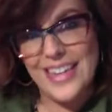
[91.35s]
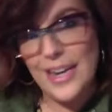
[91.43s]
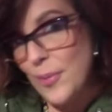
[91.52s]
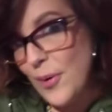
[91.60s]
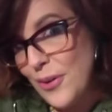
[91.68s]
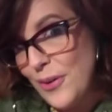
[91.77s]
Can I
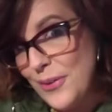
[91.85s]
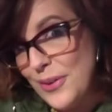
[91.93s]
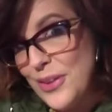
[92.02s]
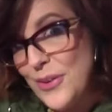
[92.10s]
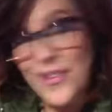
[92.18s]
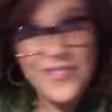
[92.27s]
borrow
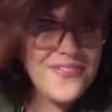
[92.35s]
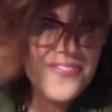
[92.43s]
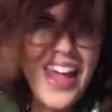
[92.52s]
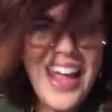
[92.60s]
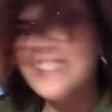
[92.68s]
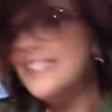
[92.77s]
your
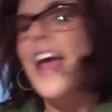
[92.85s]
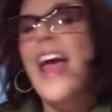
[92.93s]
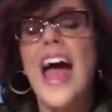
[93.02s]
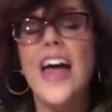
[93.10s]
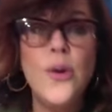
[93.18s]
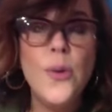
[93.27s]
face?
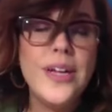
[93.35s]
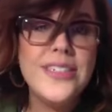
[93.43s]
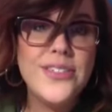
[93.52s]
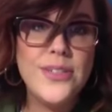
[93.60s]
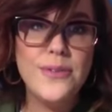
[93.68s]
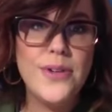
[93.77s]
And who else
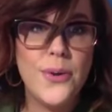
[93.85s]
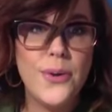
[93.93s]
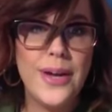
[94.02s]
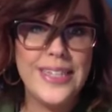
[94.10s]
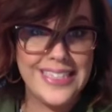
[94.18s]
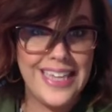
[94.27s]
do you know
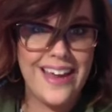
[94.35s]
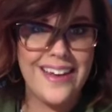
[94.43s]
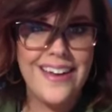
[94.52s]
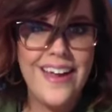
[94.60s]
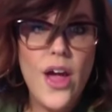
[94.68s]
who has skin?